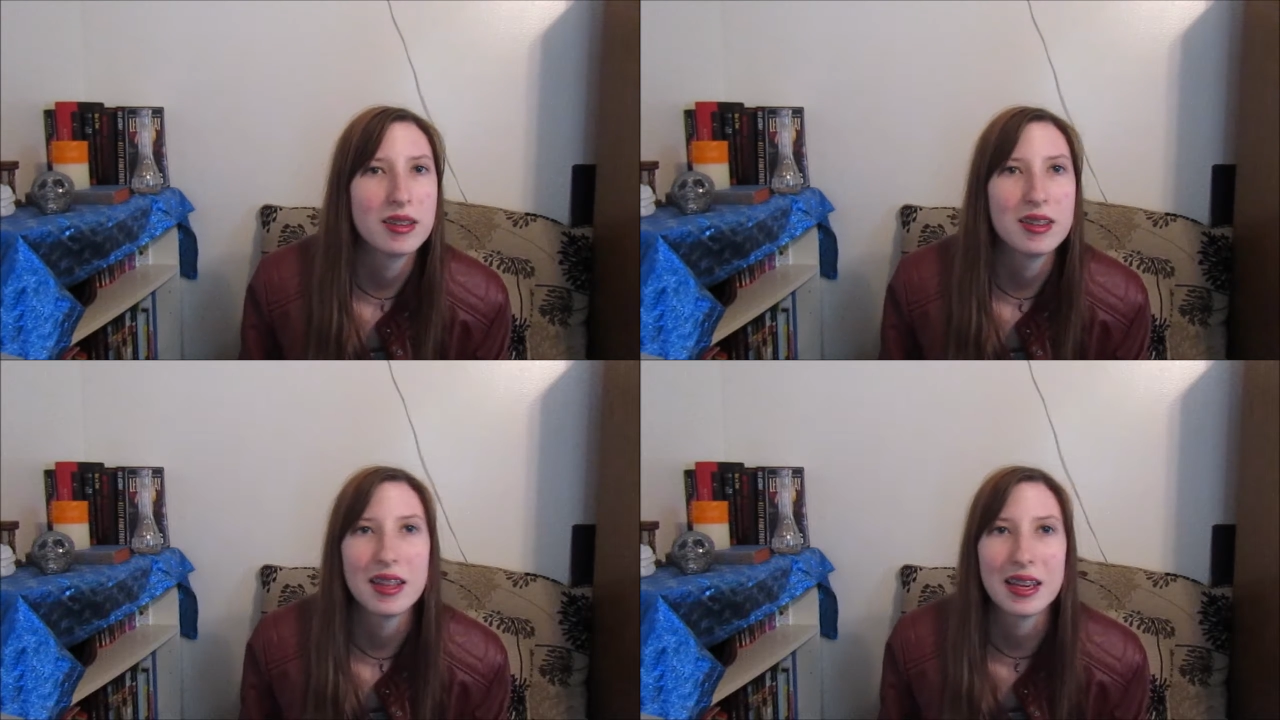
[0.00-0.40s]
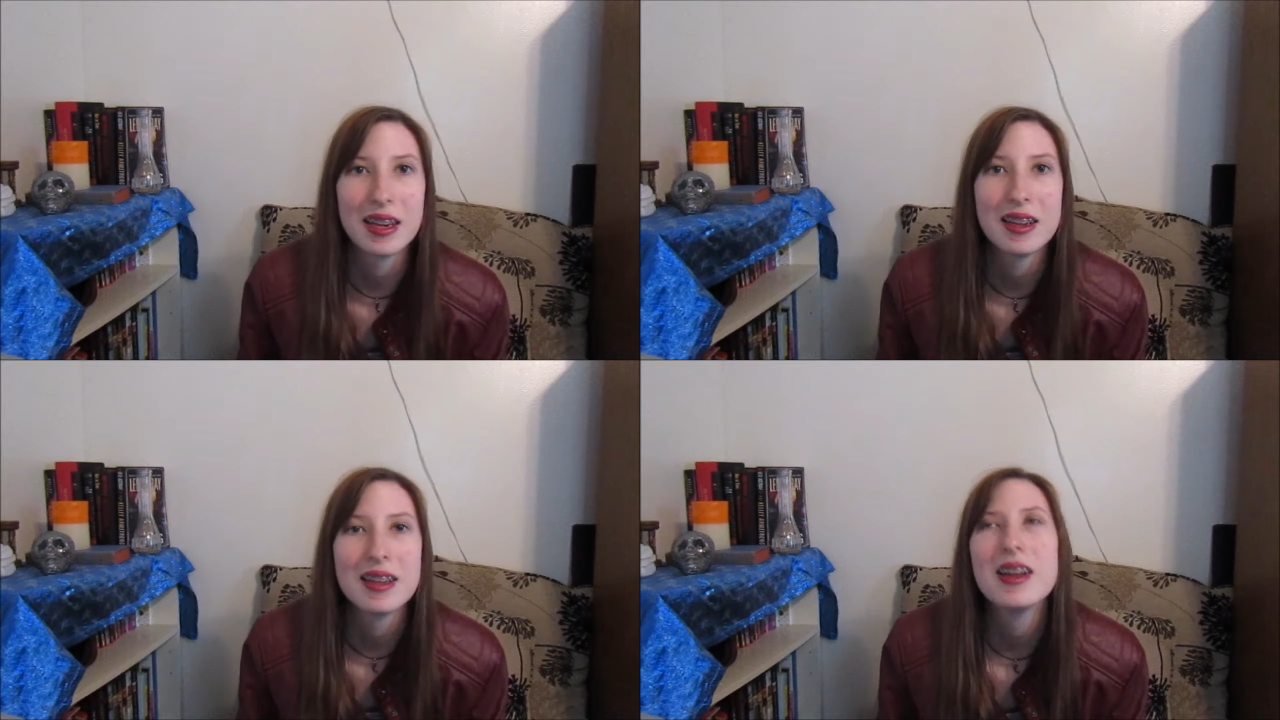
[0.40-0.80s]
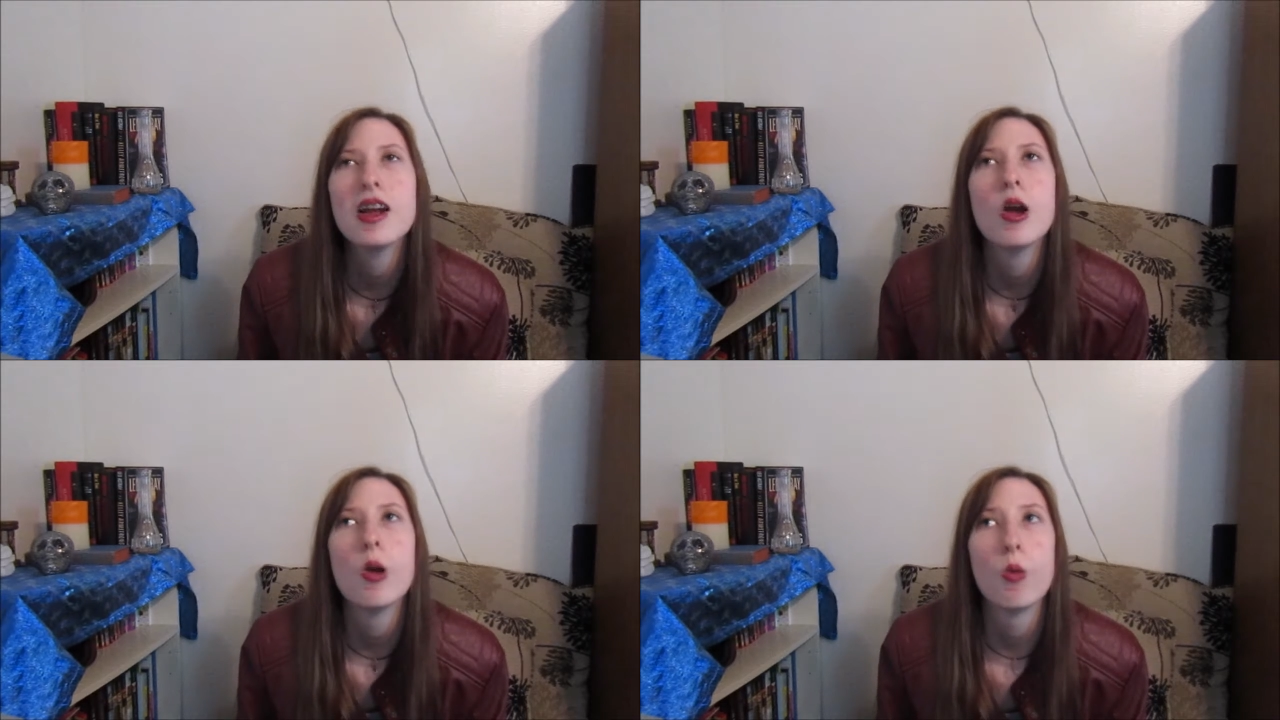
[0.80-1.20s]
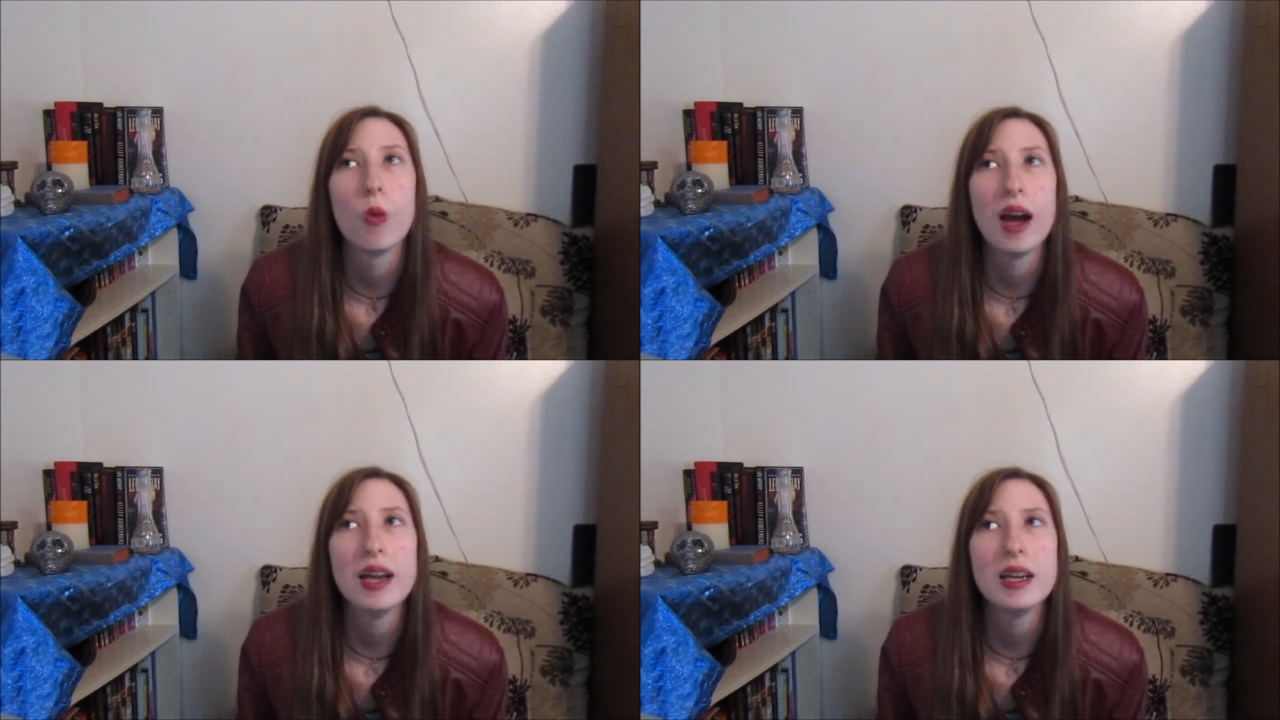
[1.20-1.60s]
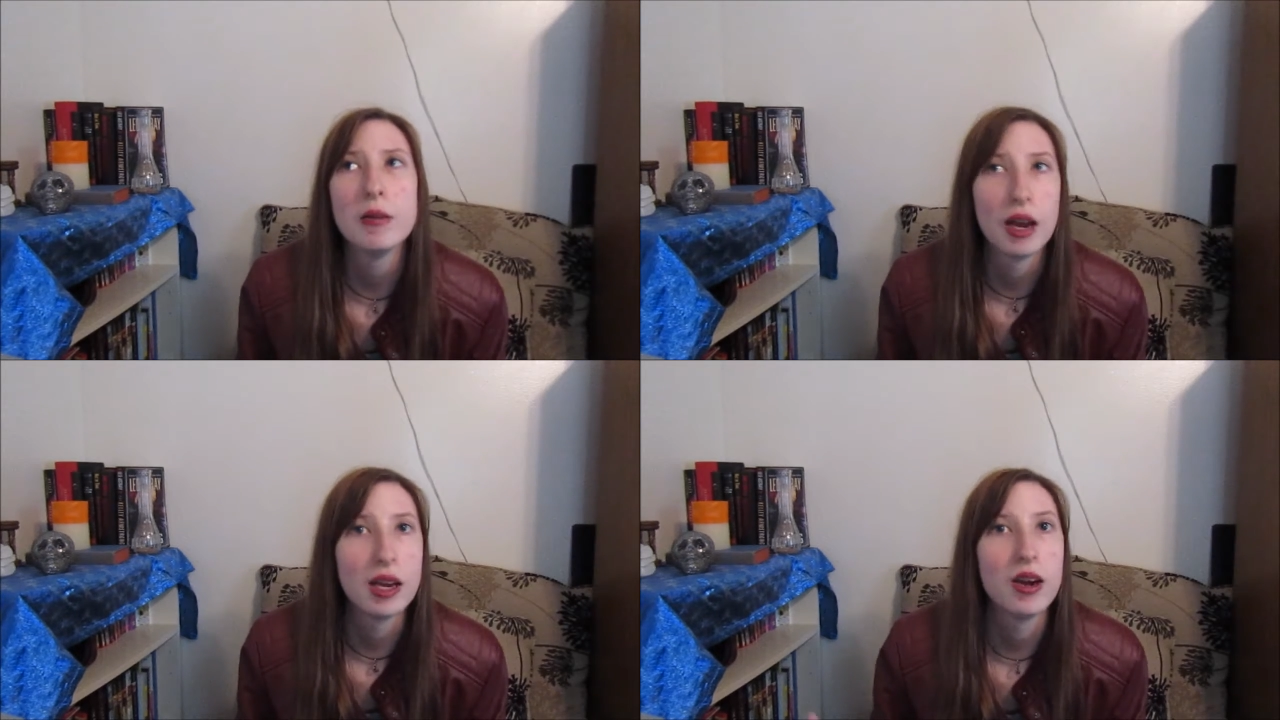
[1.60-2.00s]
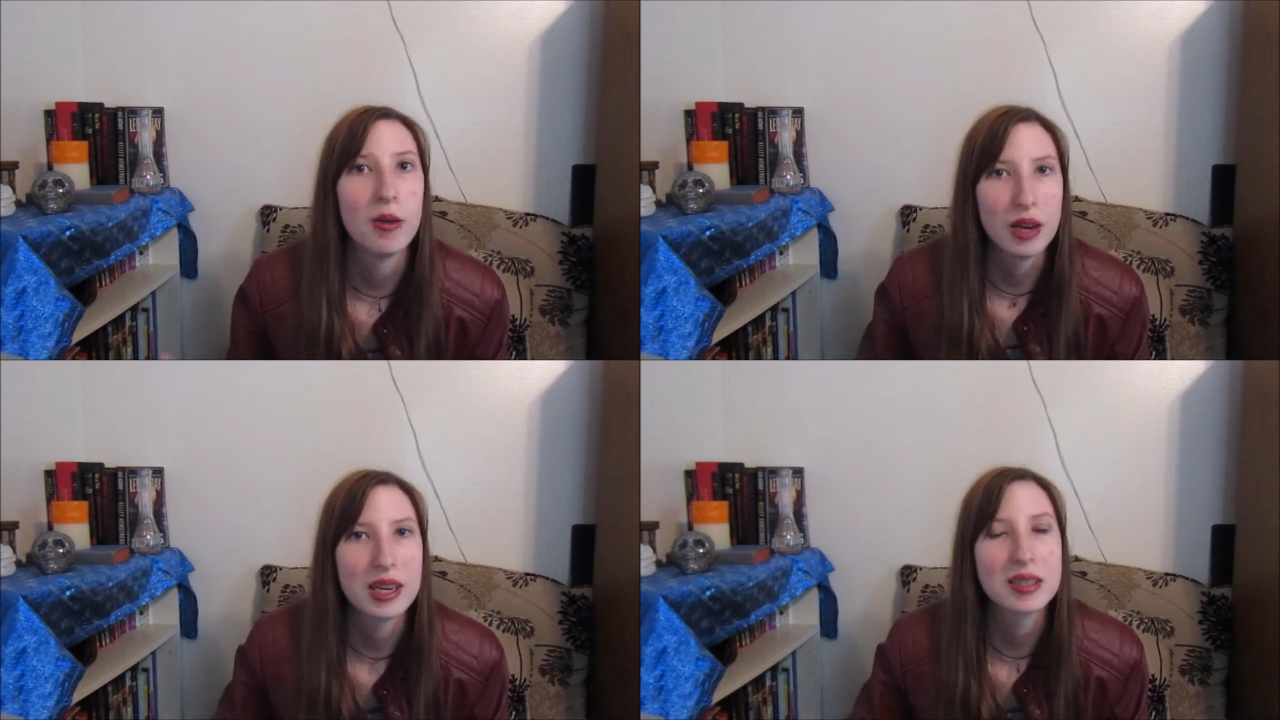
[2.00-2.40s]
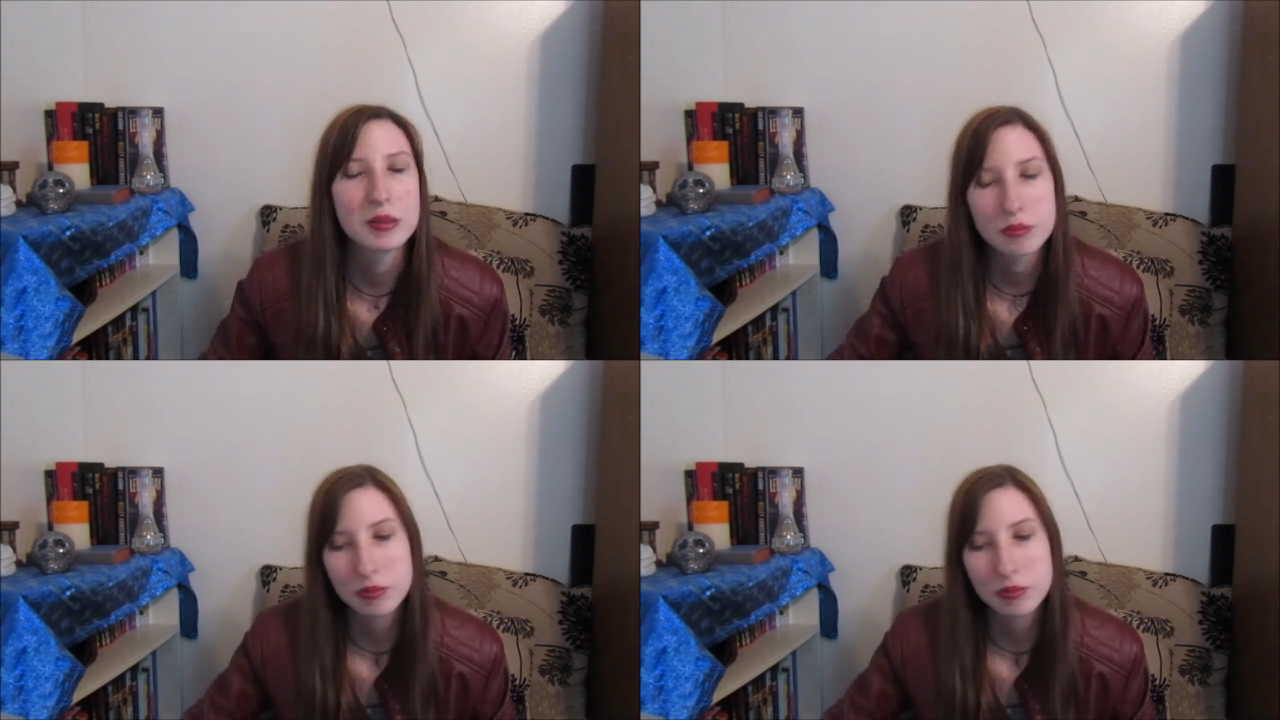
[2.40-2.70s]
Like, why am I awake?